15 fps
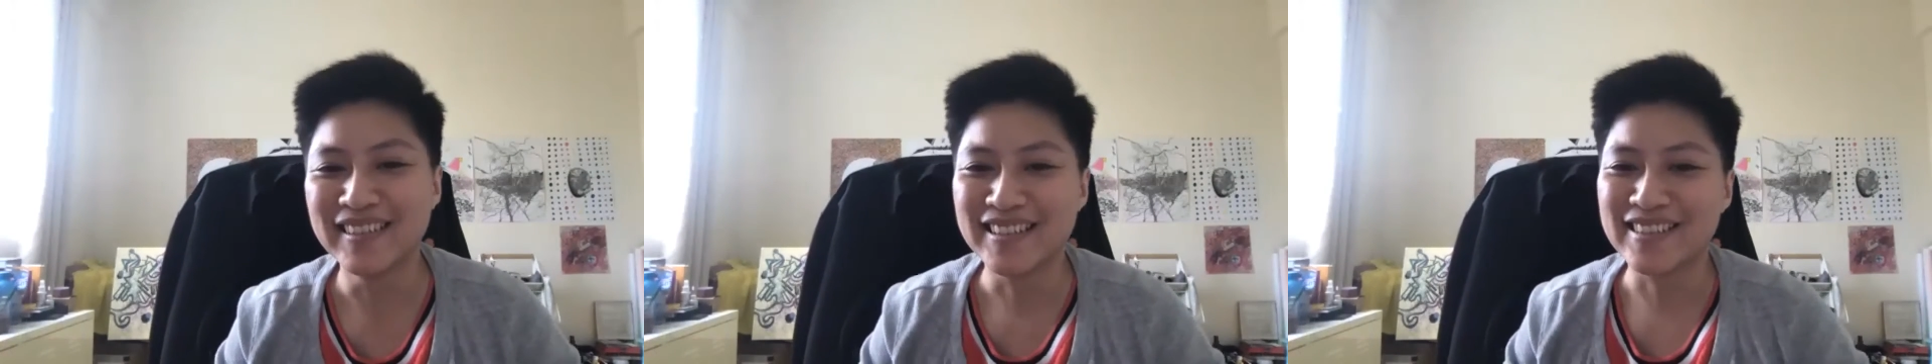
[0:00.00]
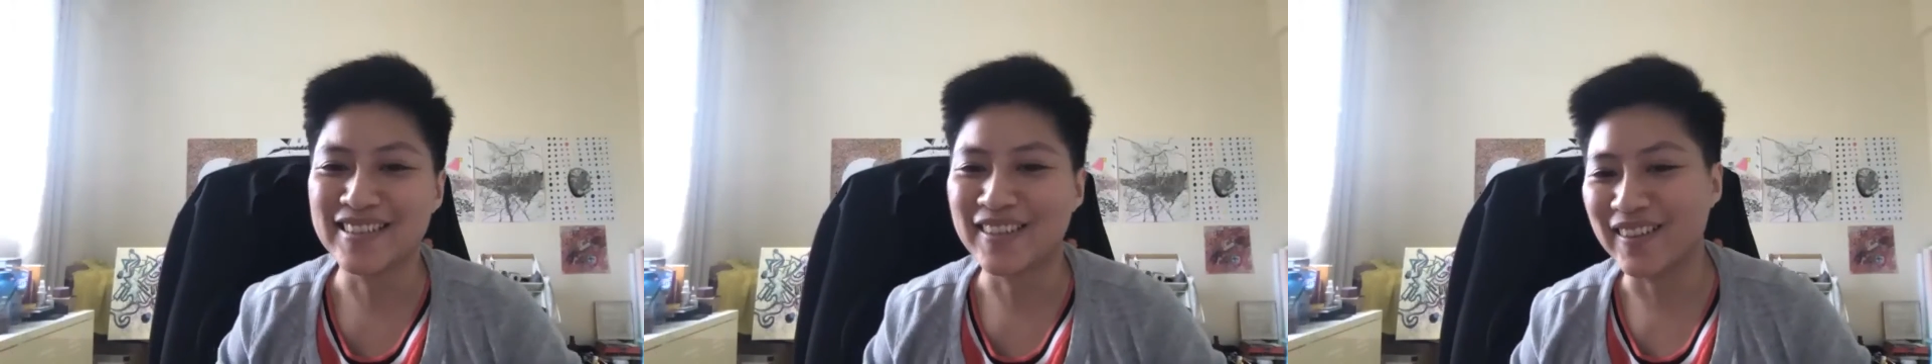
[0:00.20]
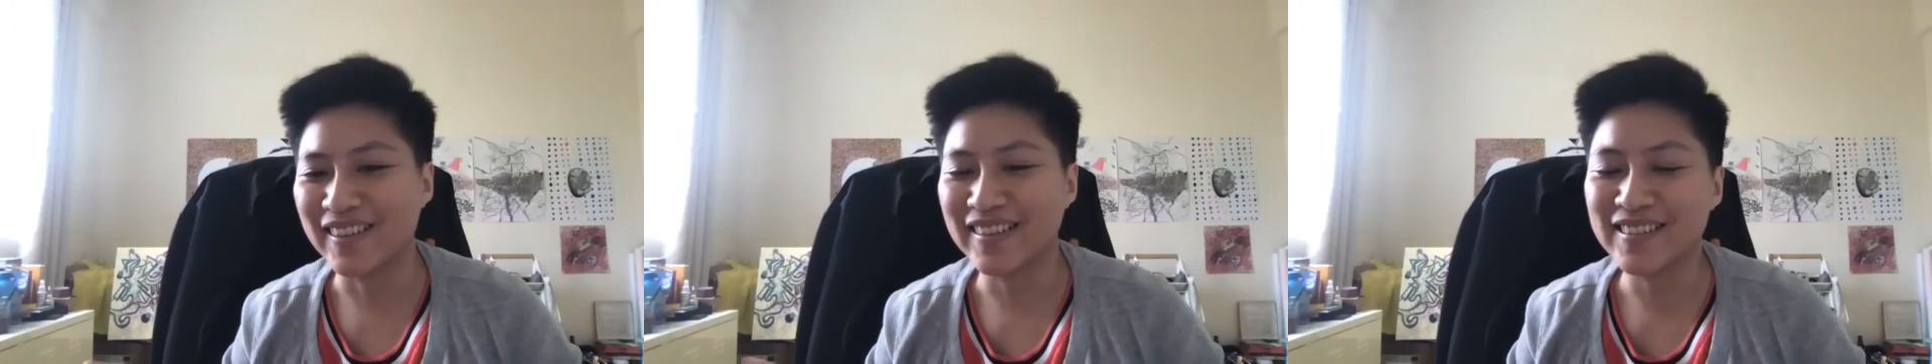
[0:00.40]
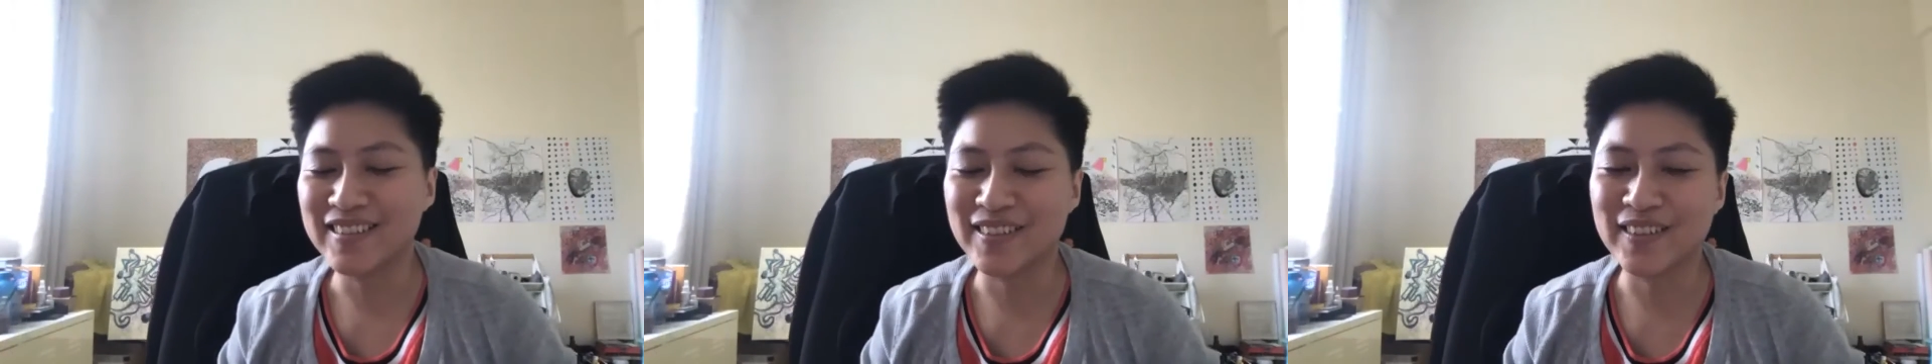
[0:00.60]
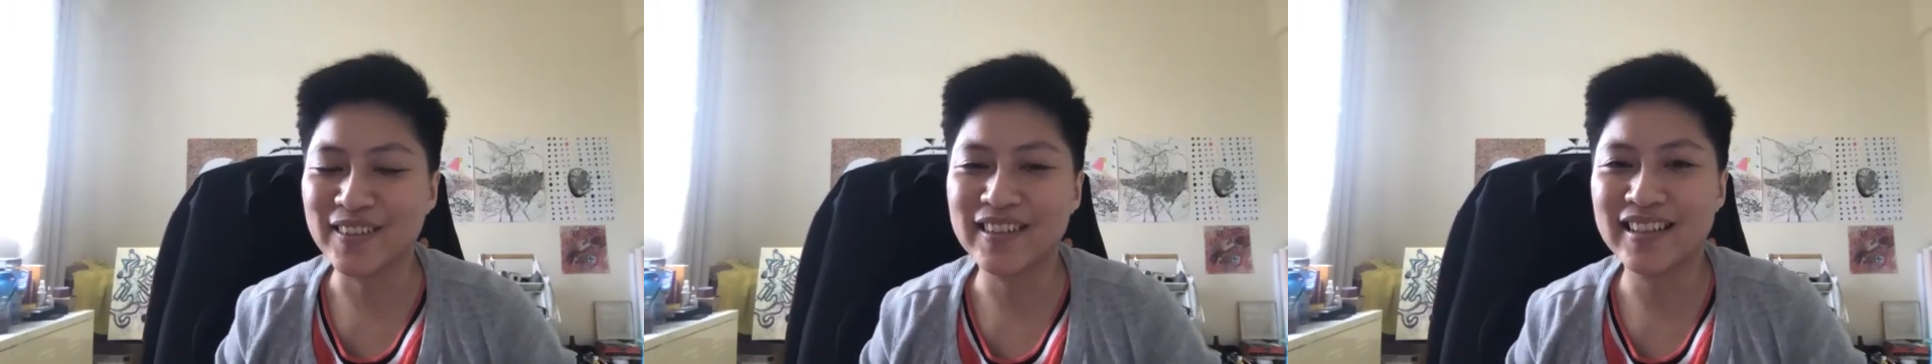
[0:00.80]
So
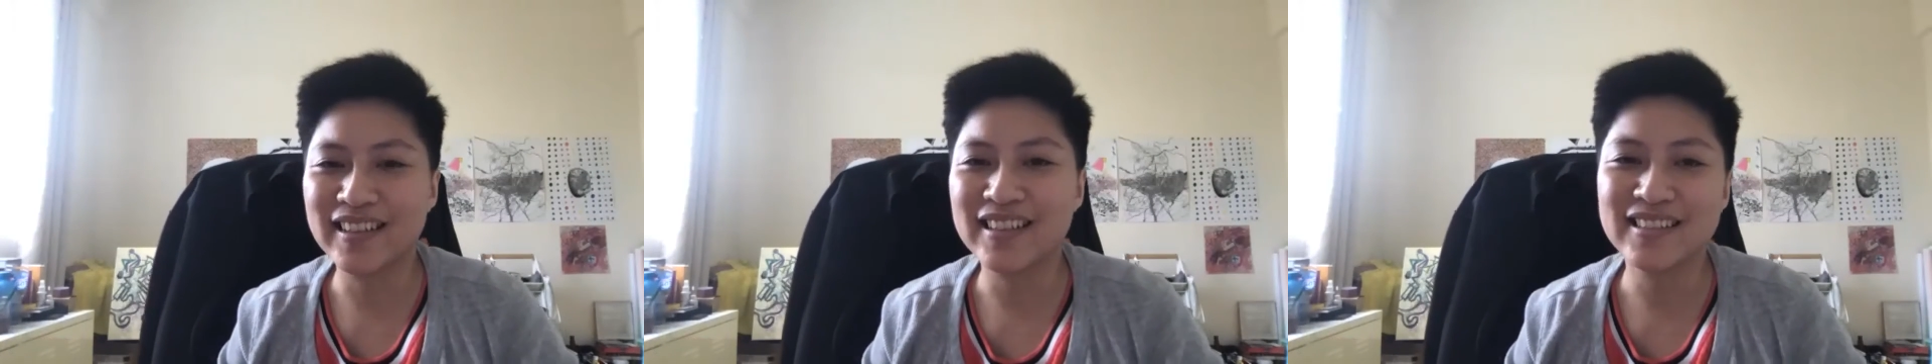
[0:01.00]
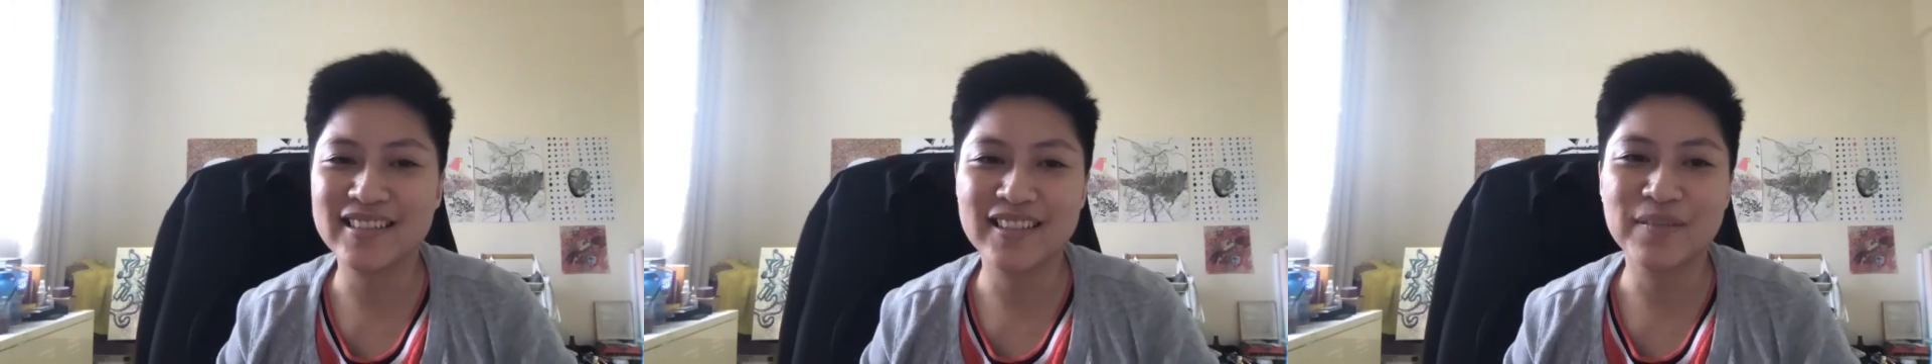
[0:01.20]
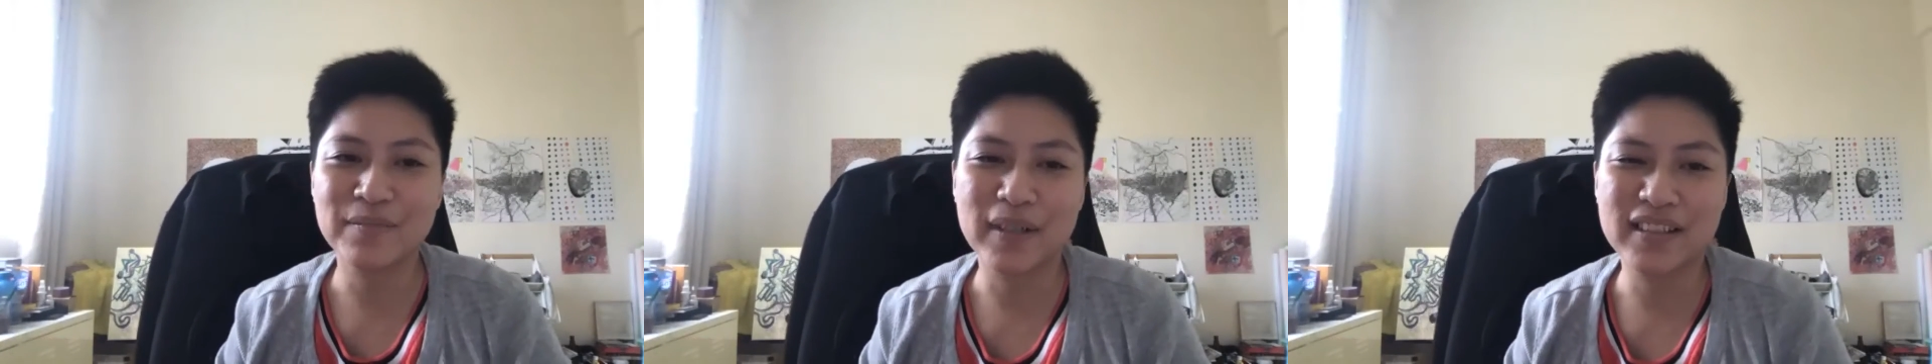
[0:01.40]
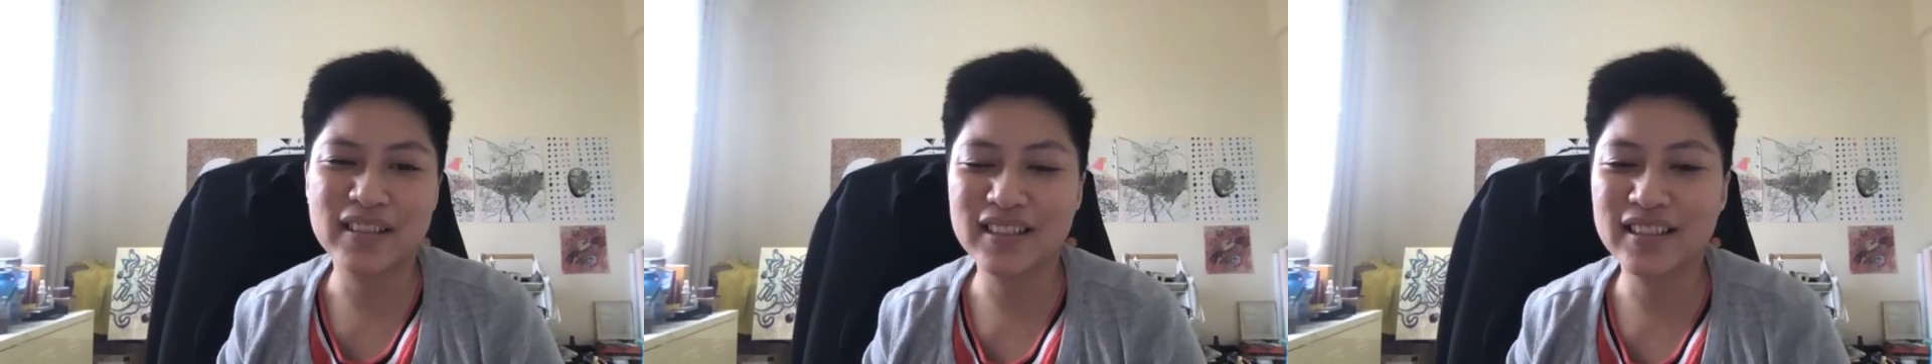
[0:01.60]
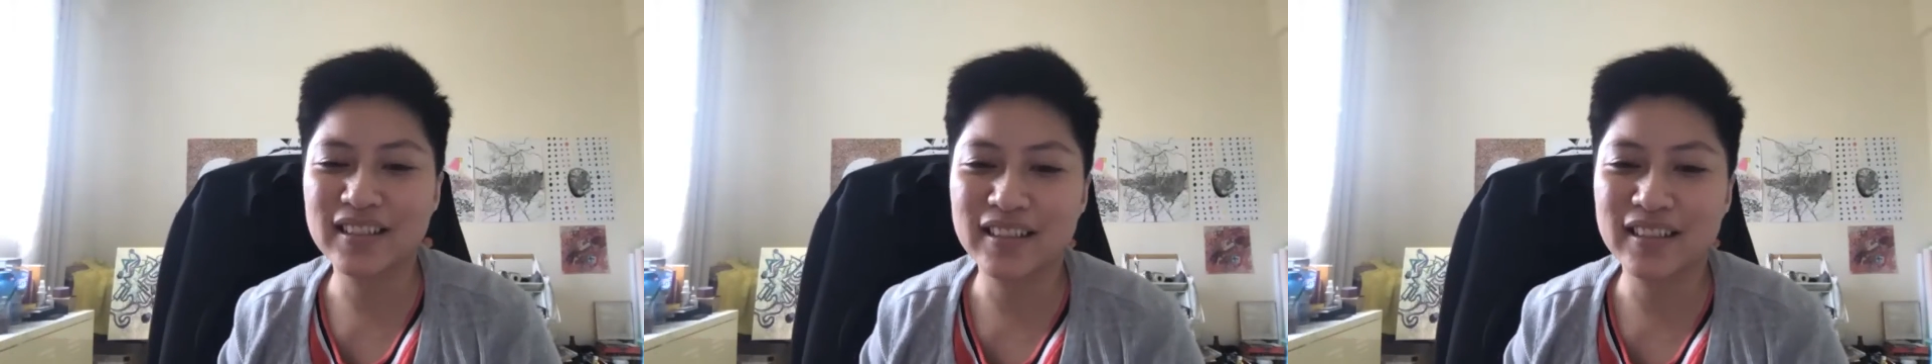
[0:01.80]
that's basically